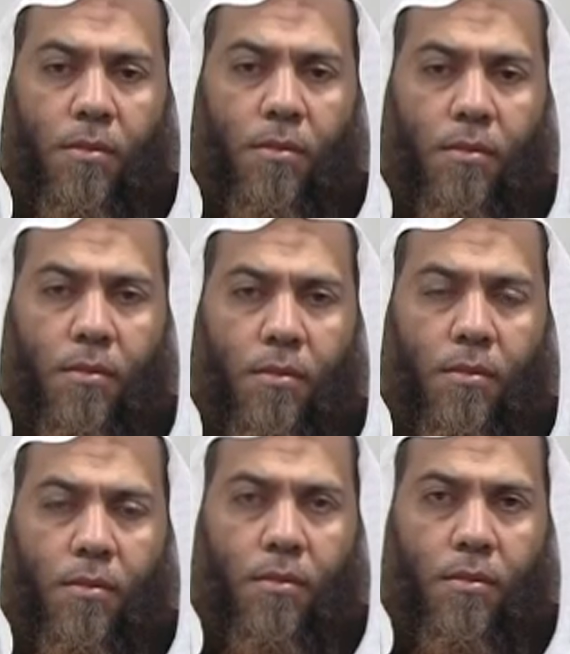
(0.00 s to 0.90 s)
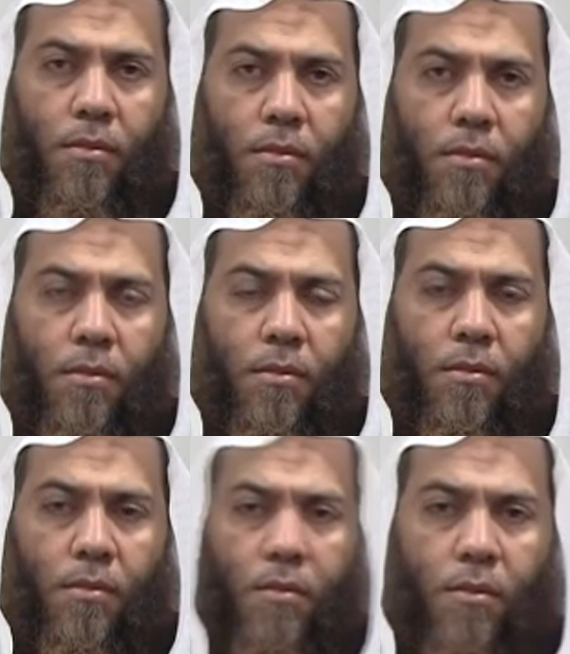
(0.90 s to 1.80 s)

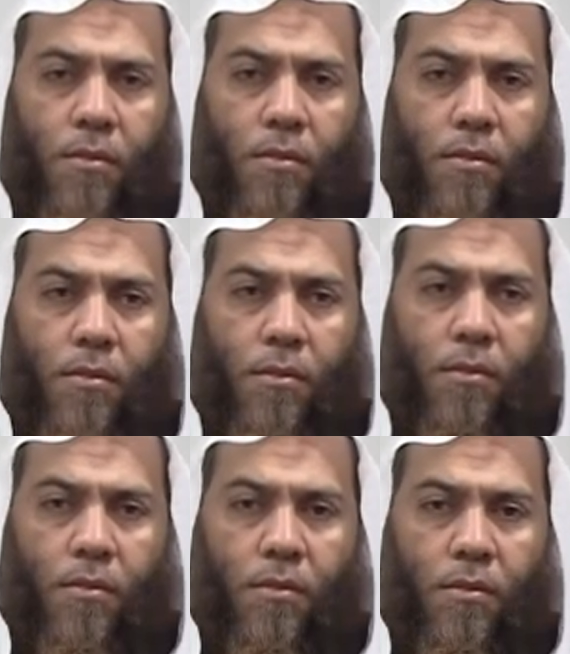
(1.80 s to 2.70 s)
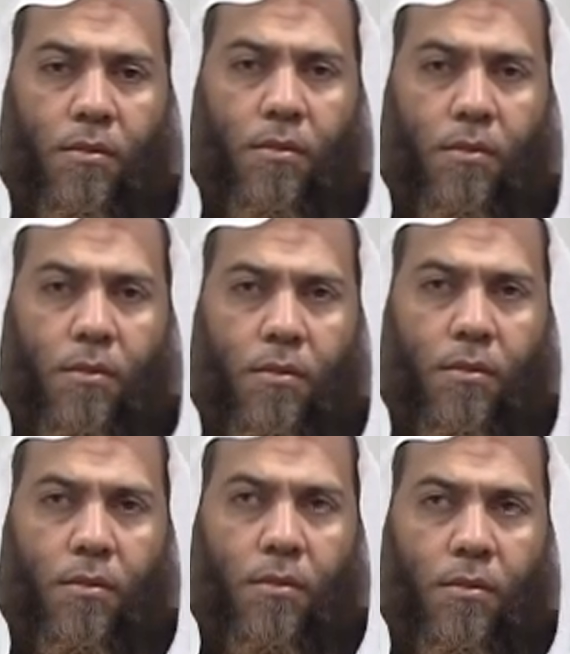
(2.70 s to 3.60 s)

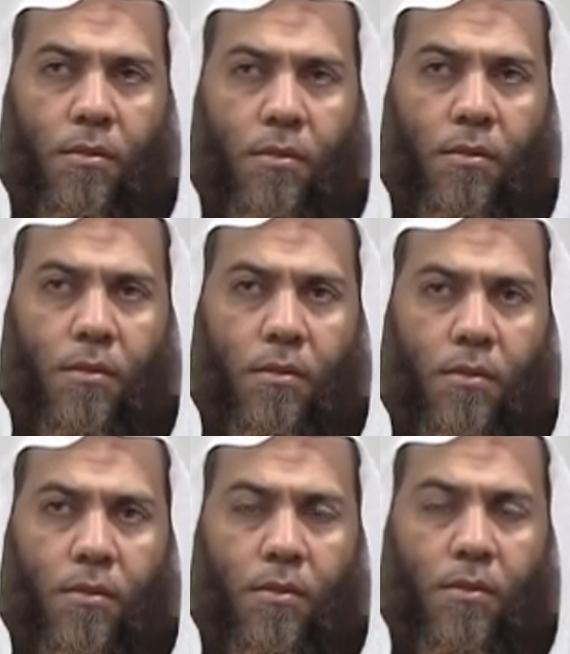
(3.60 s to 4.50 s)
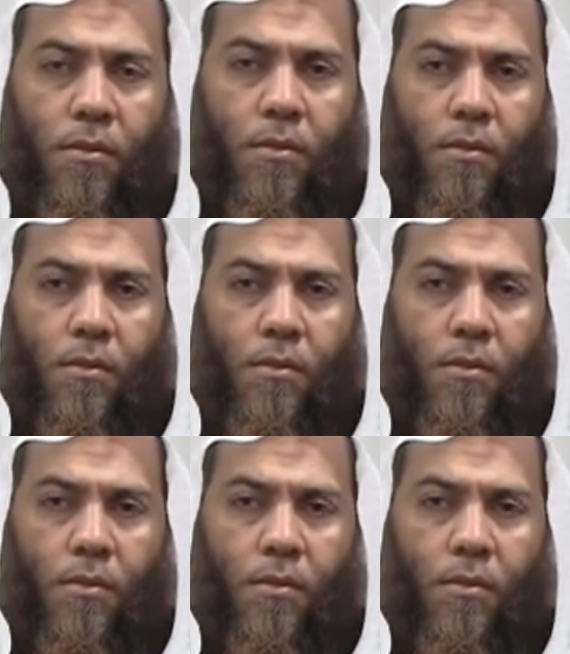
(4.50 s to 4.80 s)
The person shown says nothing.